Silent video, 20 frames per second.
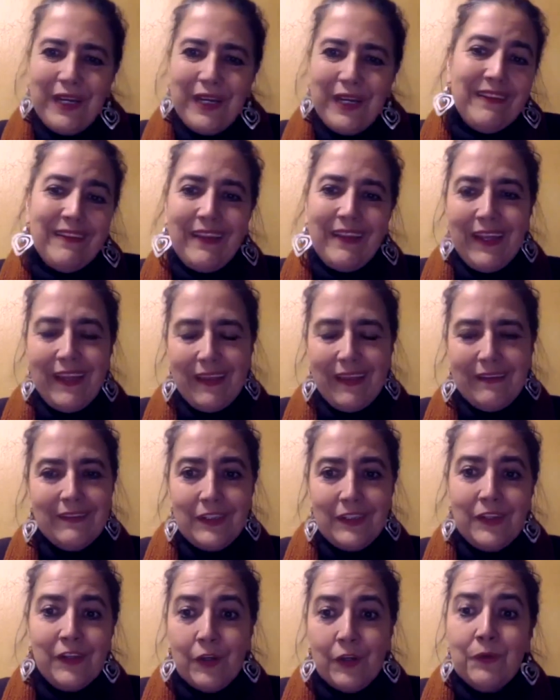they,
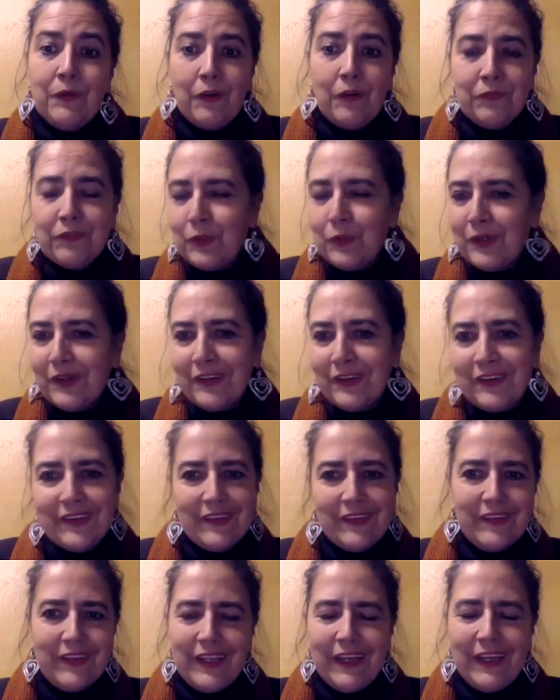of
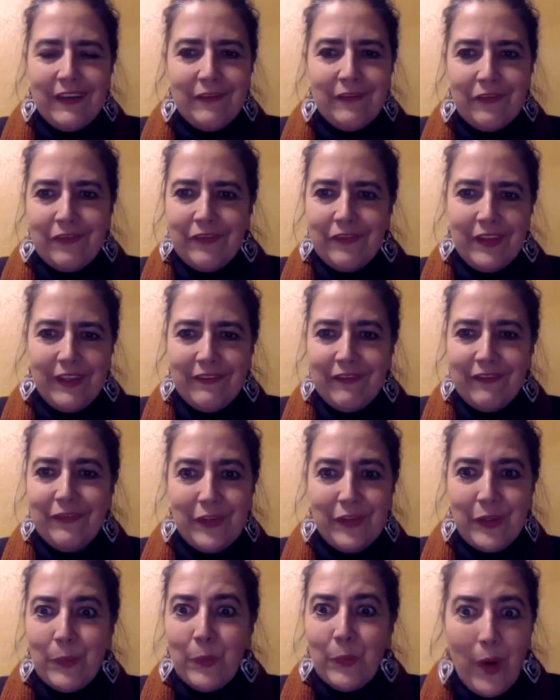course, if
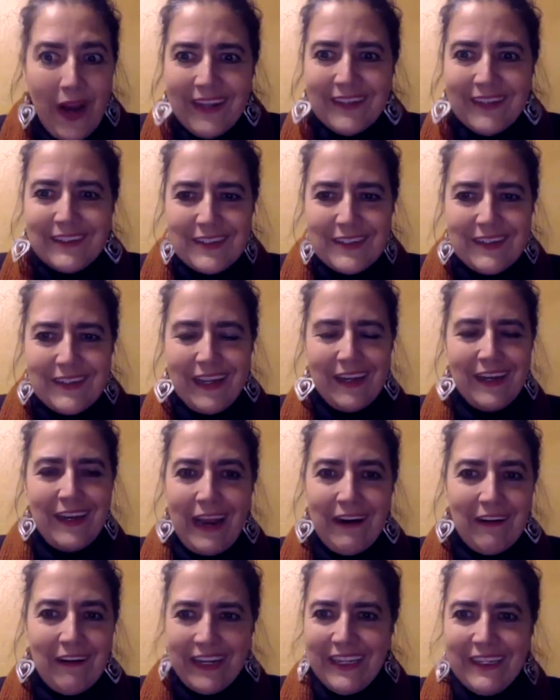you want and
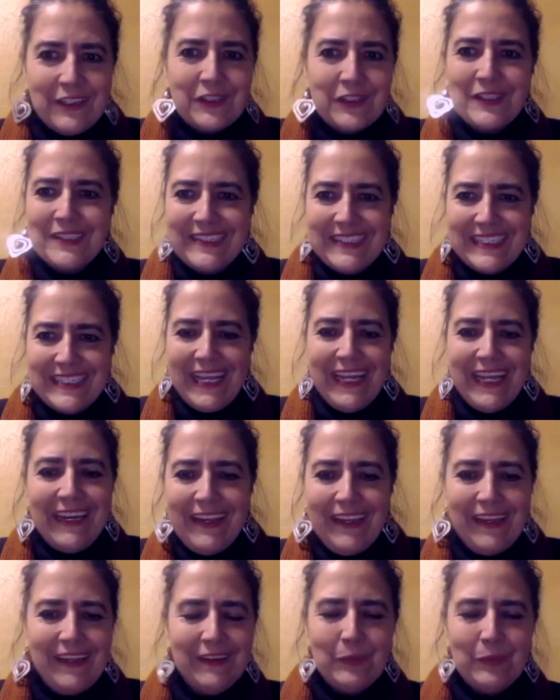are interested
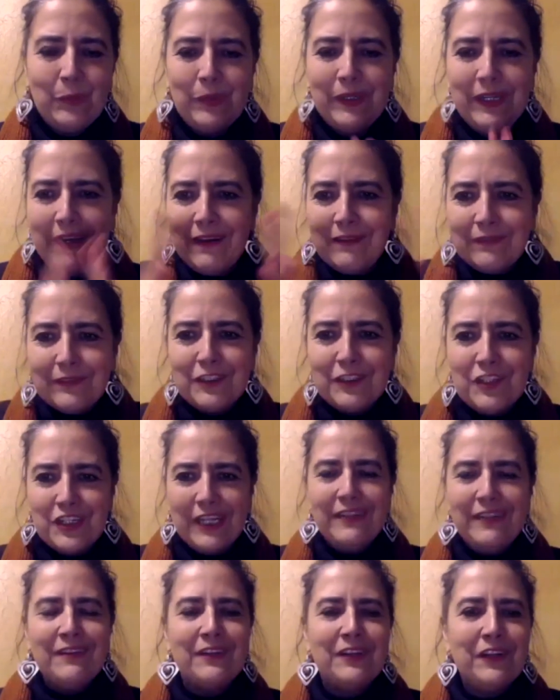in whatever
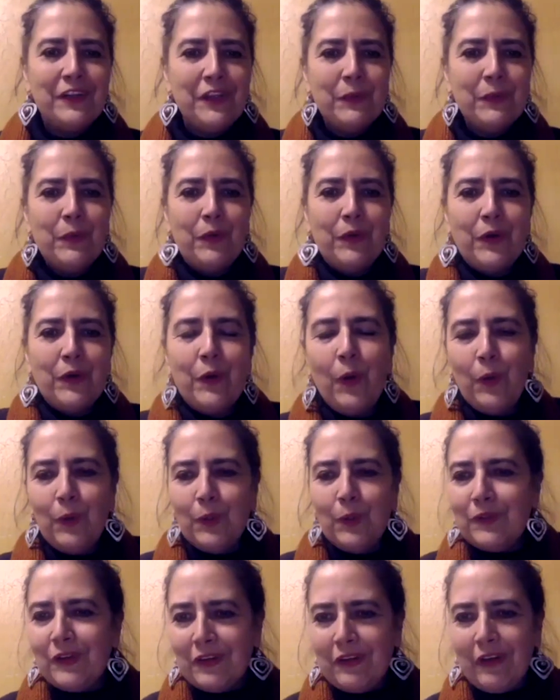gender you
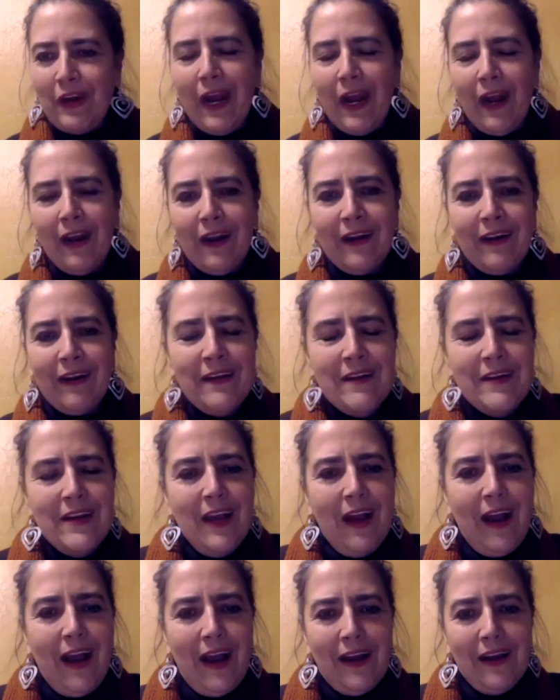hold or are,
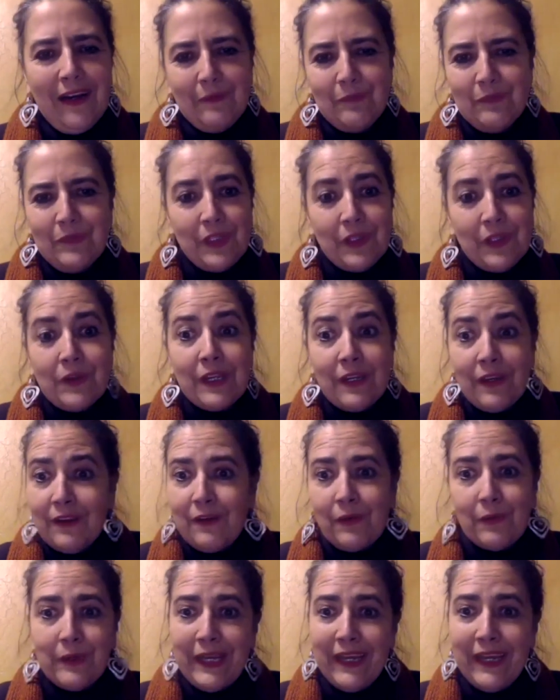you can
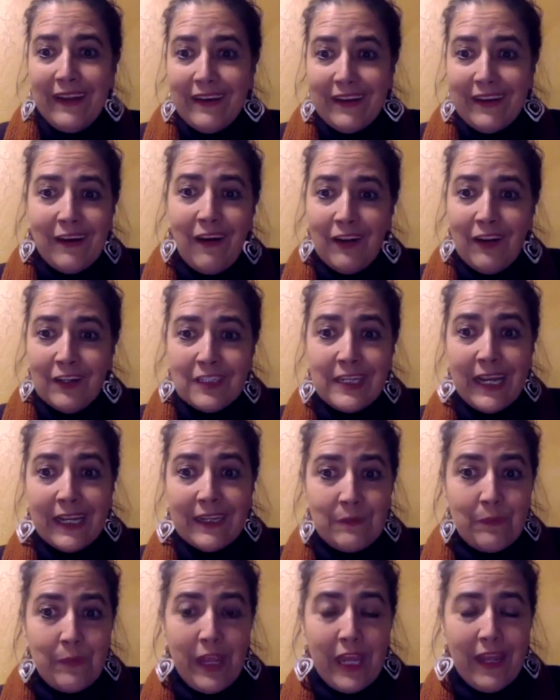go ahead and
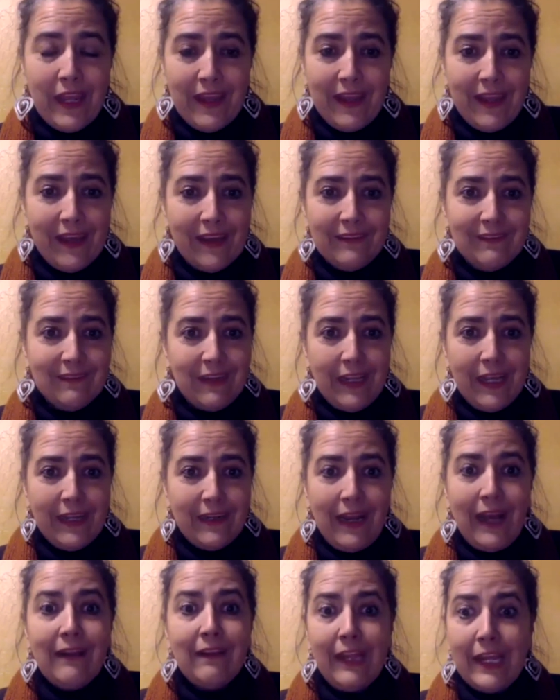contact me, and
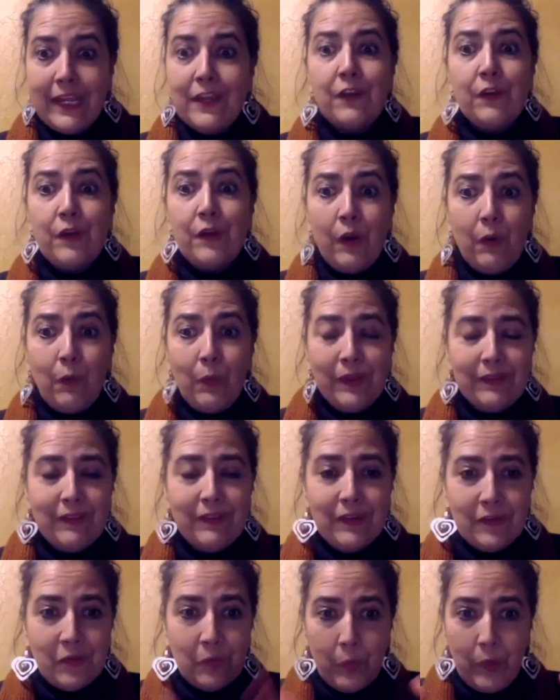I'll let you know when
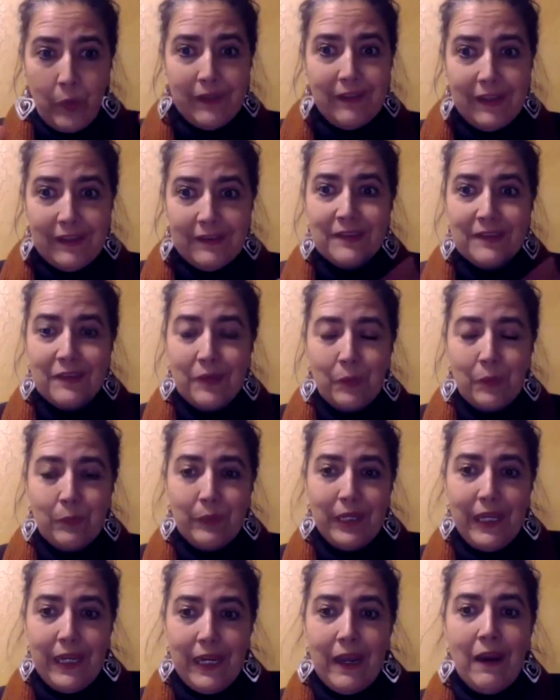there's one that's
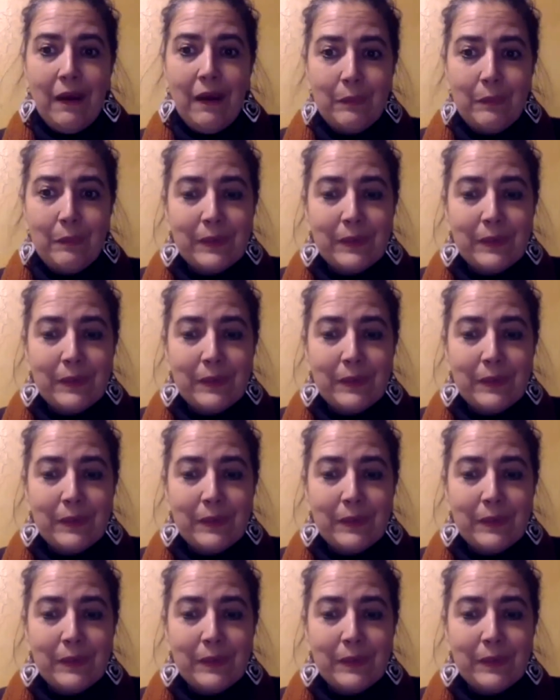opening up.